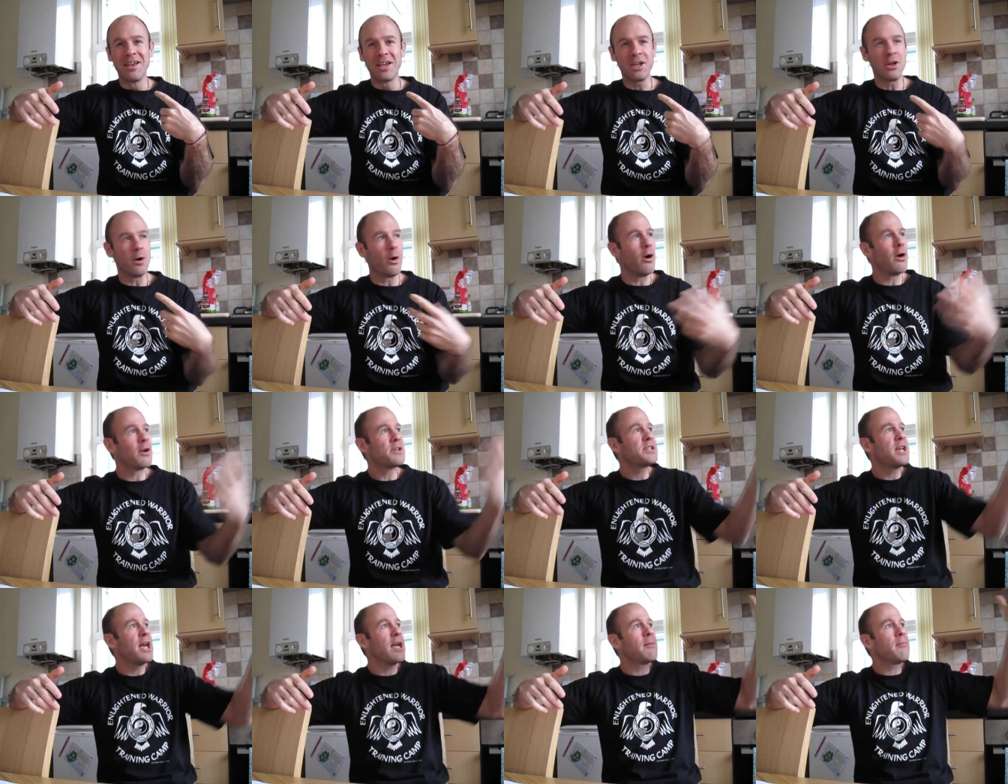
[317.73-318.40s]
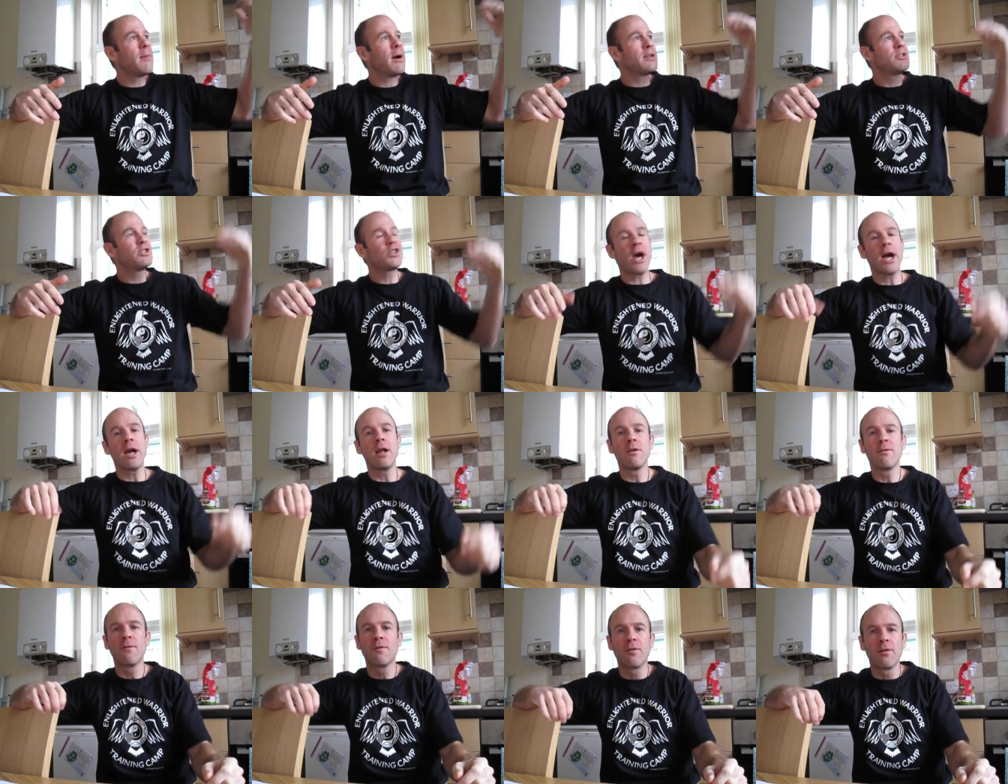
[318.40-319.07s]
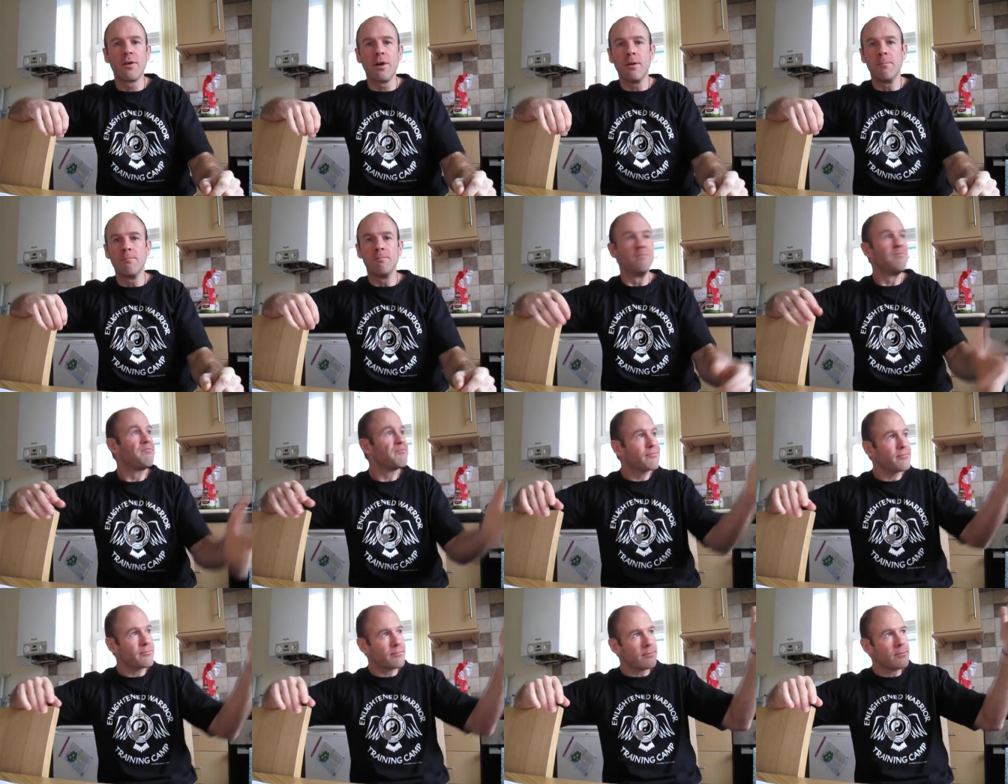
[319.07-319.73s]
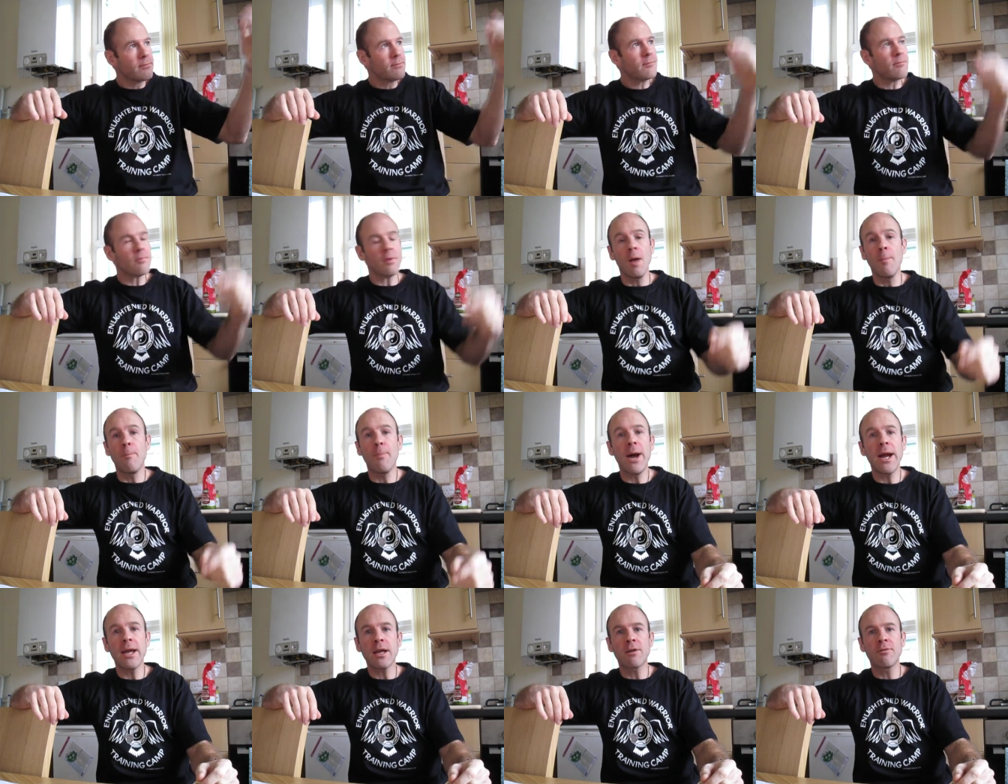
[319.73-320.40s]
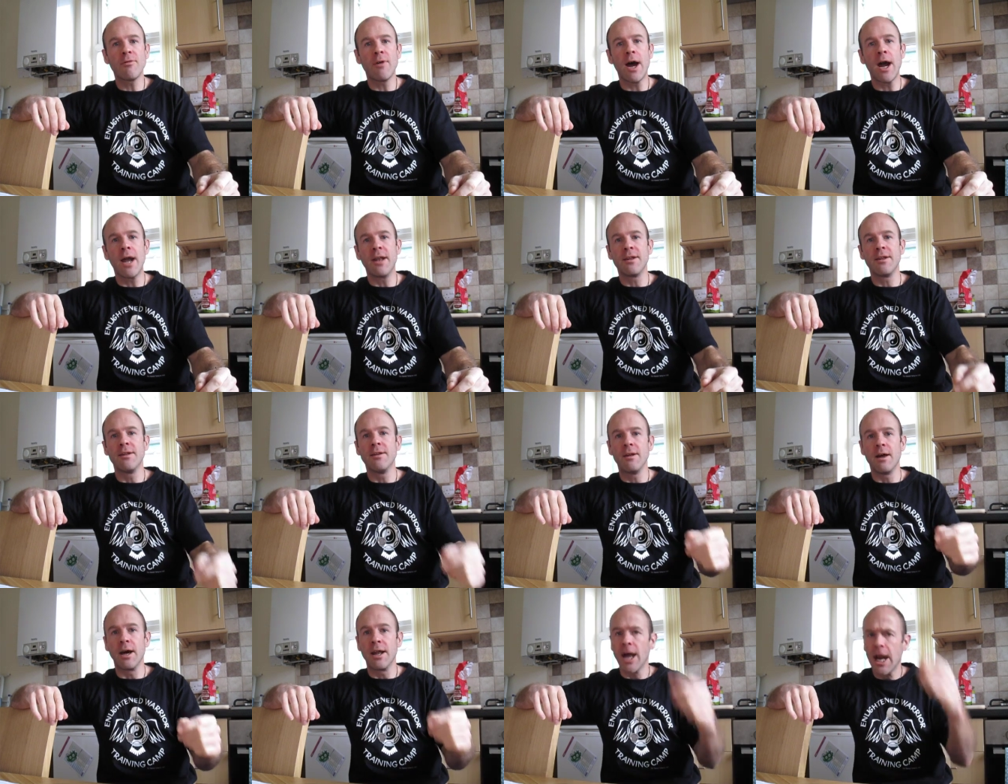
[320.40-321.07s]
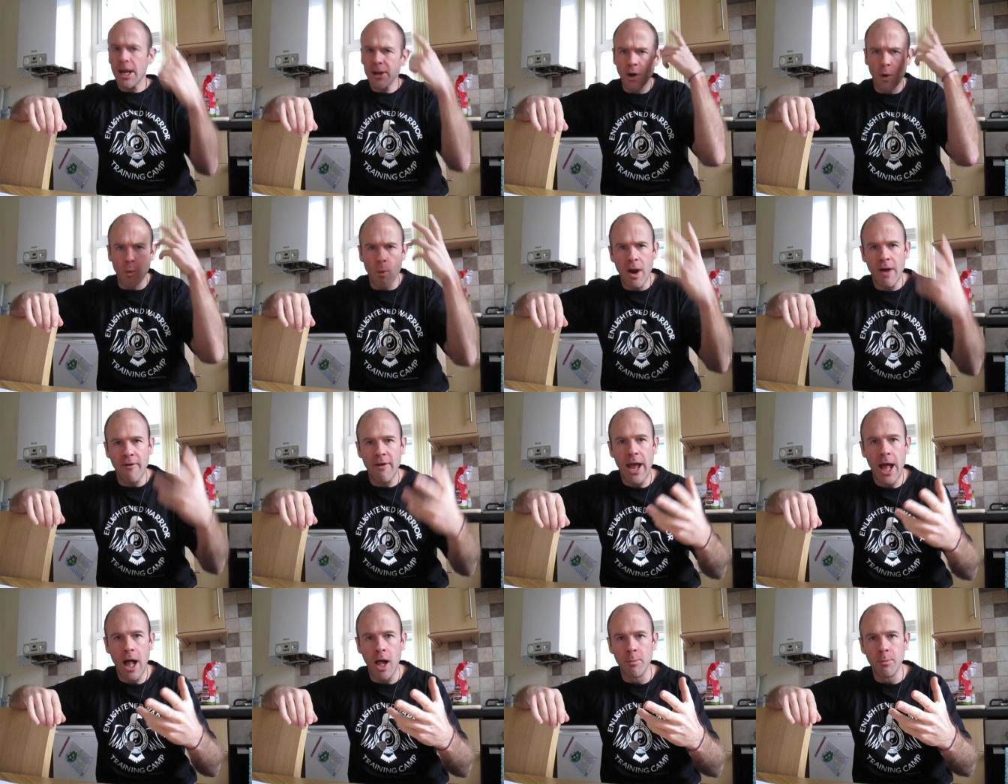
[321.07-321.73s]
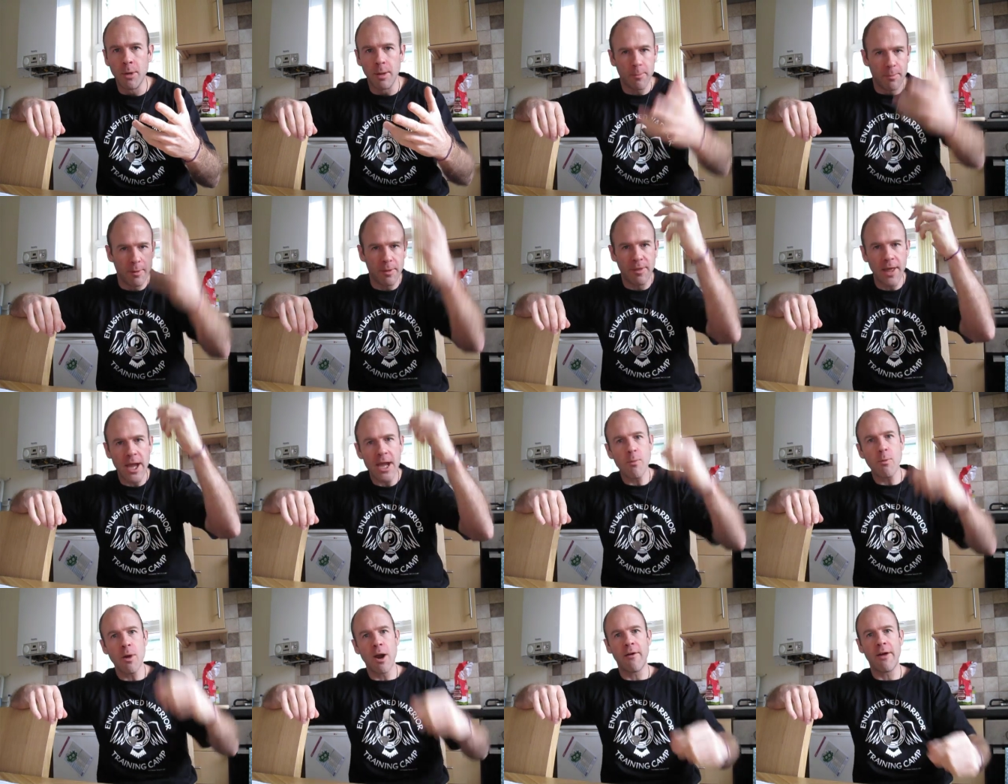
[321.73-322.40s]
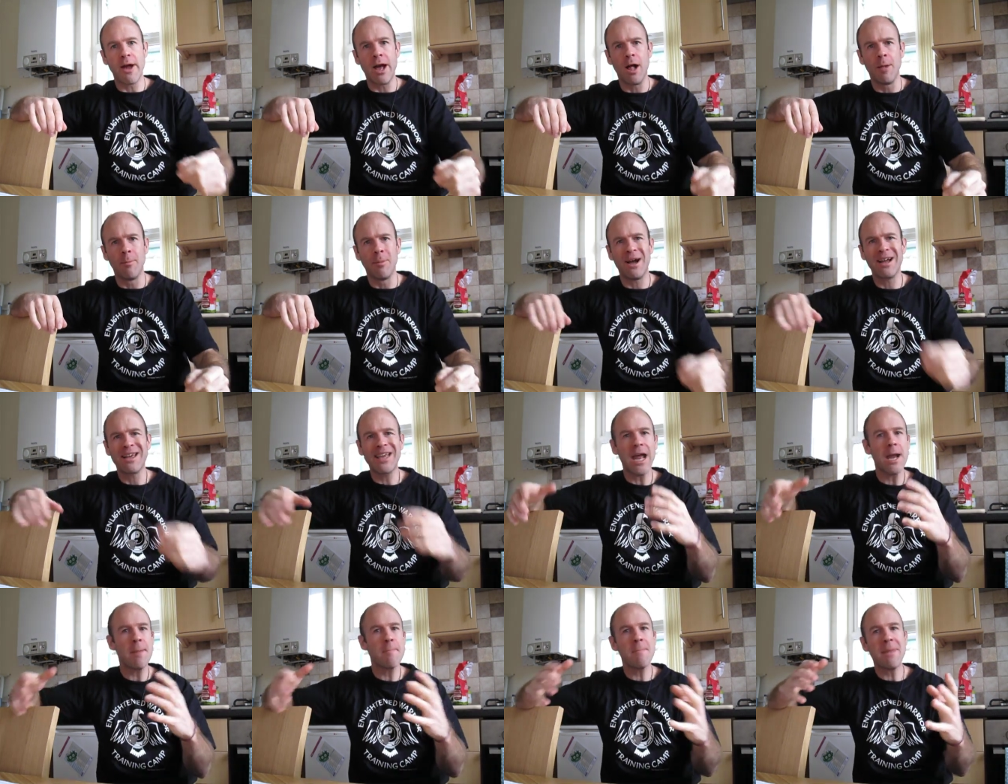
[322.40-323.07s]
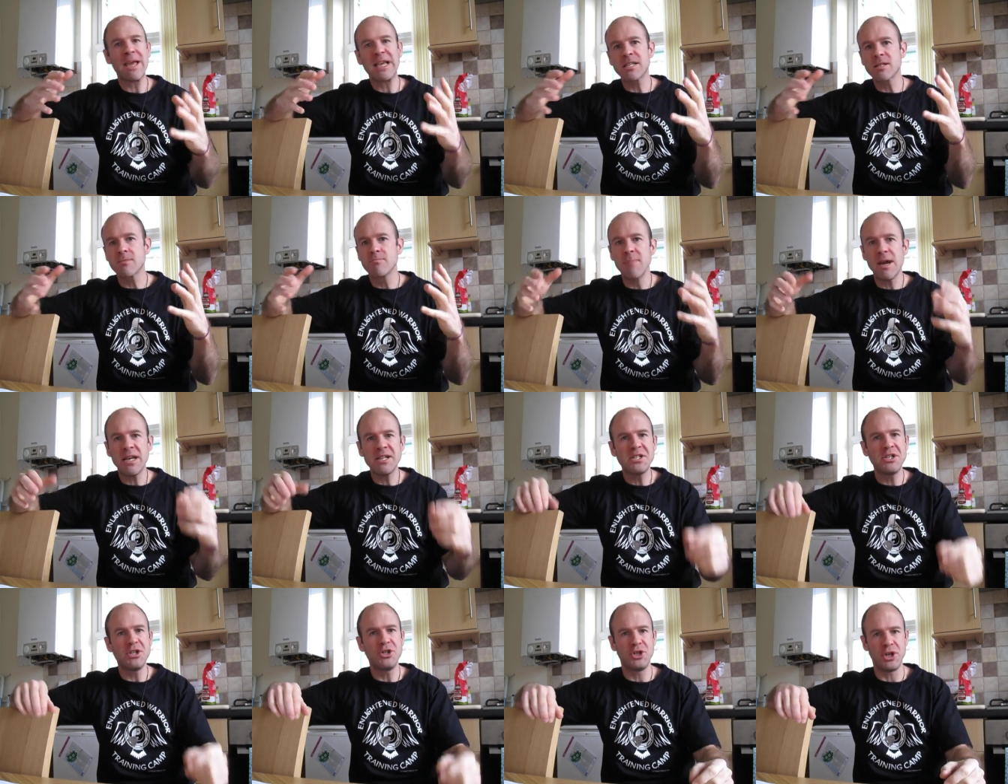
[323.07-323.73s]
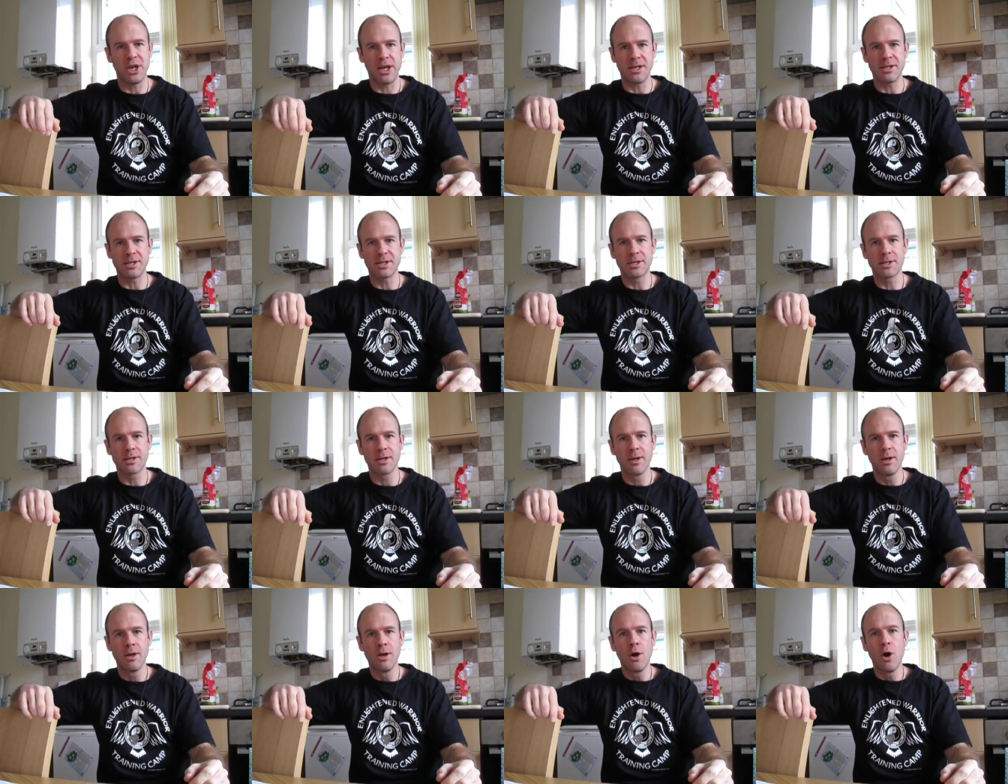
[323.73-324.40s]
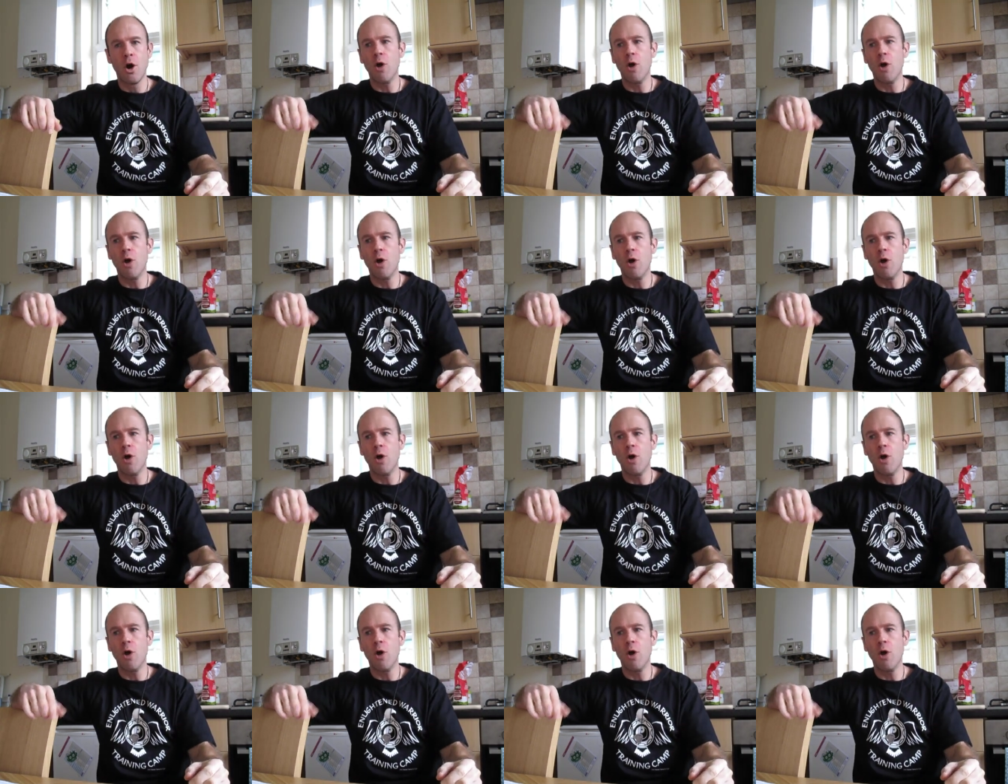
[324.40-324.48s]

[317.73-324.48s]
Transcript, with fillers: you know, I take my child for um, a bike ride and, and I don't wear a helmet, but they wear a helmet. Again, mixed messages.